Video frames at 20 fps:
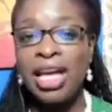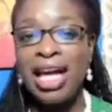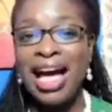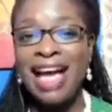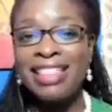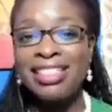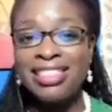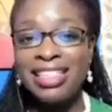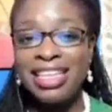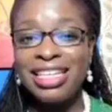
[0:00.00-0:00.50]

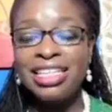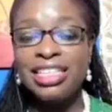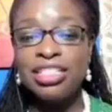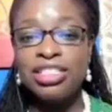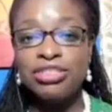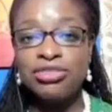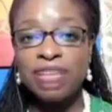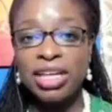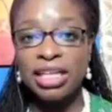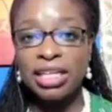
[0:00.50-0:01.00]
and they need
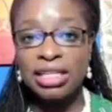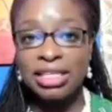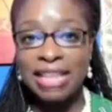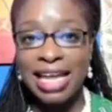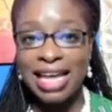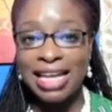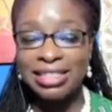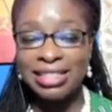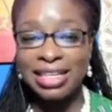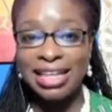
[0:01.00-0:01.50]
to
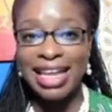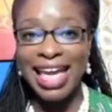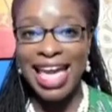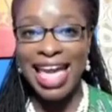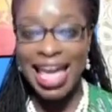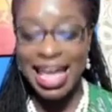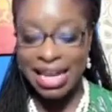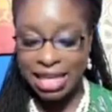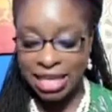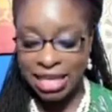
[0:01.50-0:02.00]
recognize that
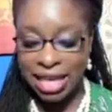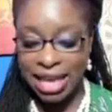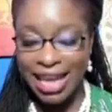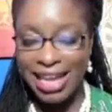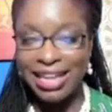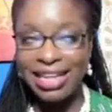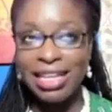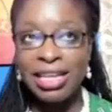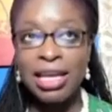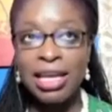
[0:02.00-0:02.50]

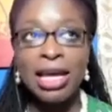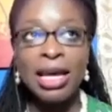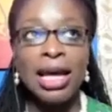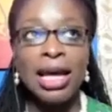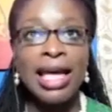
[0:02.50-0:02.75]
any